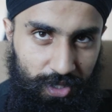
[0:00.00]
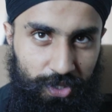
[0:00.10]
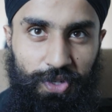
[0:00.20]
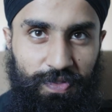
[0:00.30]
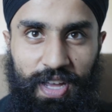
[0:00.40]
They
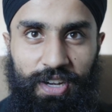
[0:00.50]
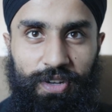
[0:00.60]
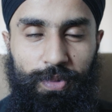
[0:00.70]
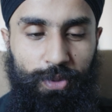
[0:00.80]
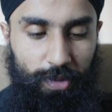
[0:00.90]
should have added
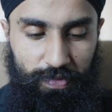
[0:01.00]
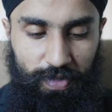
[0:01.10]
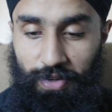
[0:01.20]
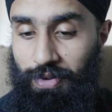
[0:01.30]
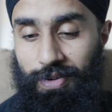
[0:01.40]
a blue if
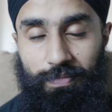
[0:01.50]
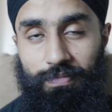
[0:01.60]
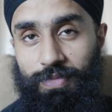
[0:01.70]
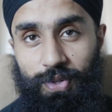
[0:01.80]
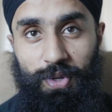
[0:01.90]
they're gonna
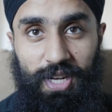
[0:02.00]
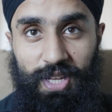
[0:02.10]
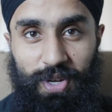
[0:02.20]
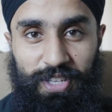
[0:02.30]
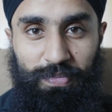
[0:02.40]
do it
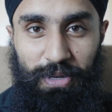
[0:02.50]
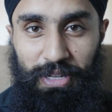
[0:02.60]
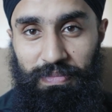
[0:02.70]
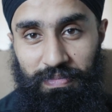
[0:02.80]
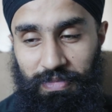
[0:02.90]
anyways,
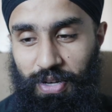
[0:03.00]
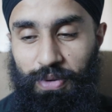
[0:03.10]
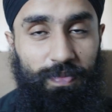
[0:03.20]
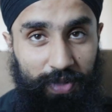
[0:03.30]
but you know,